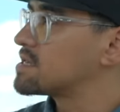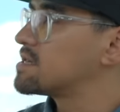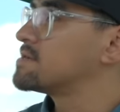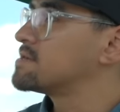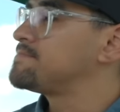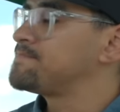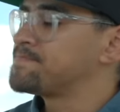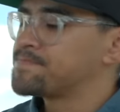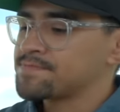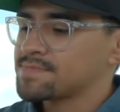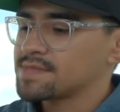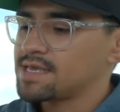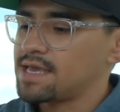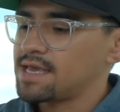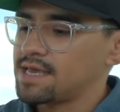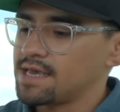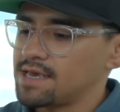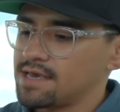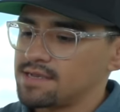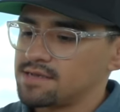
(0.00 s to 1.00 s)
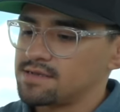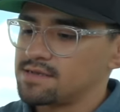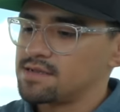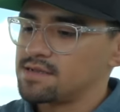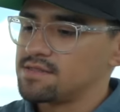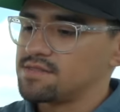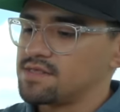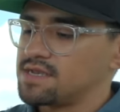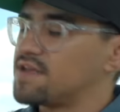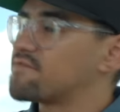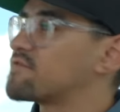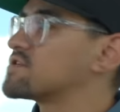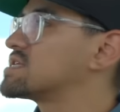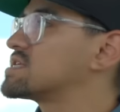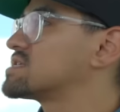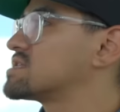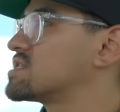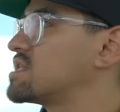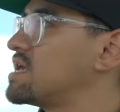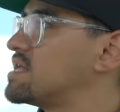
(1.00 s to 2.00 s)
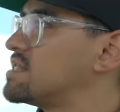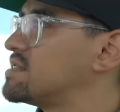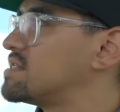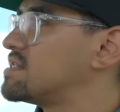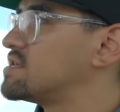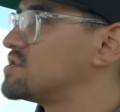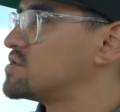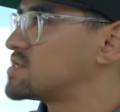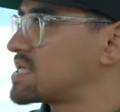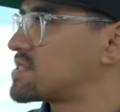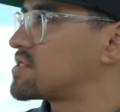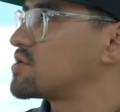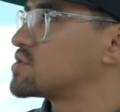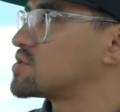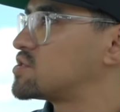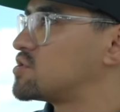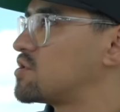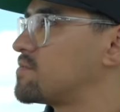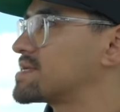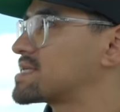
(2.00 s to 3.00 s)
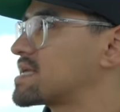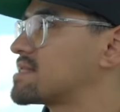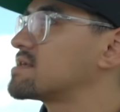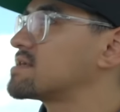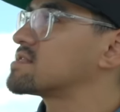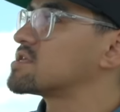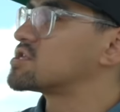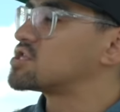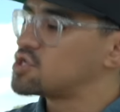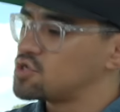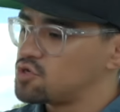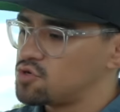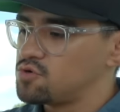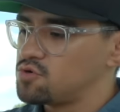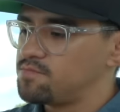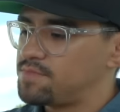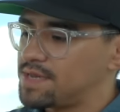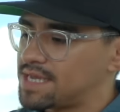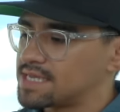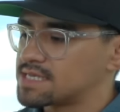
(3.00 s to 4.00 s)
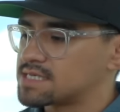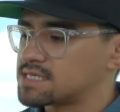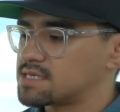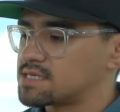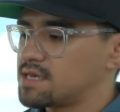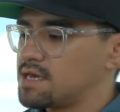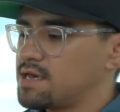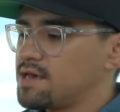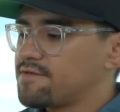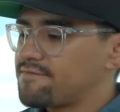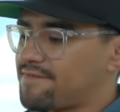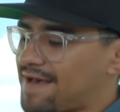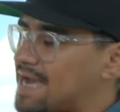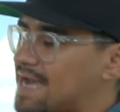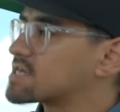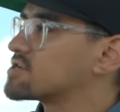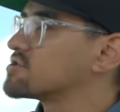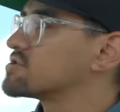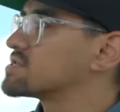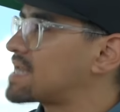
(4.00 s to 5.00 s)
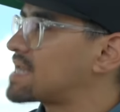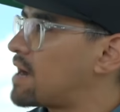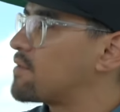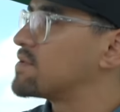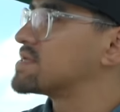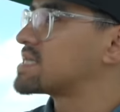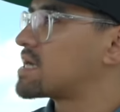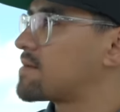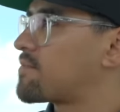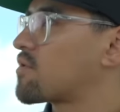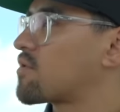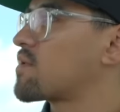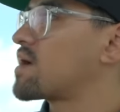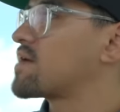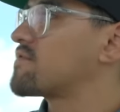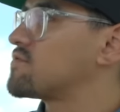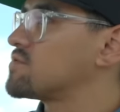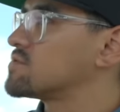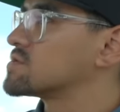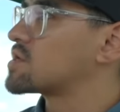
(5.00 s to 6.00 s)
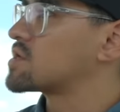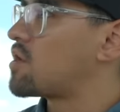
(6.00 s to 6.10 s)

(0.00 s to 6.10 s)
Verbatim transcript: gun and the differences in, in that you set those two up. Because I think the two biggest factors in how we set up our rifles